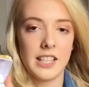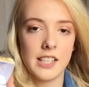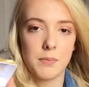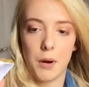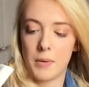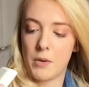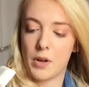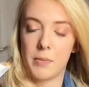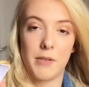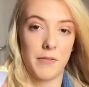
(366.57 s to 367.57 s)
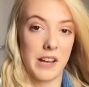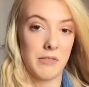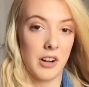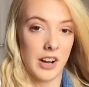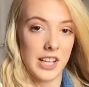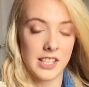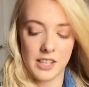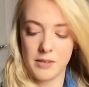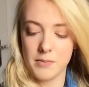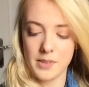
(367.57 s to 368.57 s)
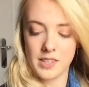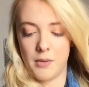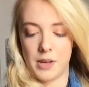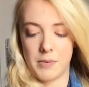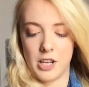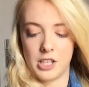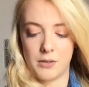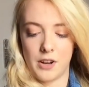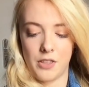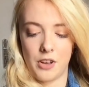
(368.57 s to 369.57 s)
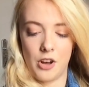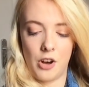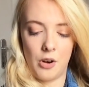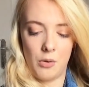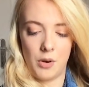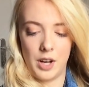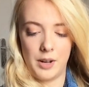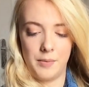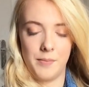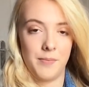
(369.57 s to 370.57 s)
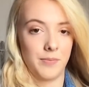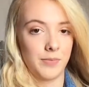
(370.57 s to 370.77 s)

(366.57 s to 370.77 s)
This is probably one of my favourite items that we purchased throughout the whole um,